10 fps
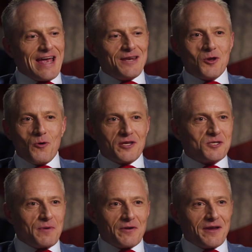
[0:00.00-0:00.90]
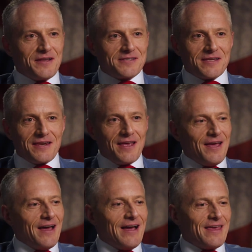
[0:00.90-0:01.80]
I had no experience. And,
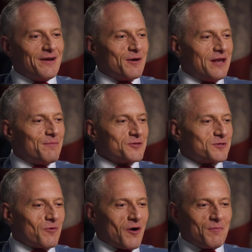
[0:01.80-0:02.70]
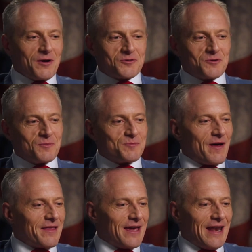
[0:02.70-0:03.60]
I, you know, I ate a bunch of raw mushrooms by
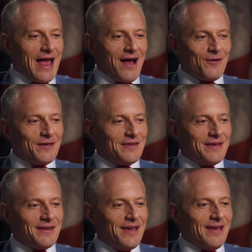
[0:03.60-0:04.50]
the canal and then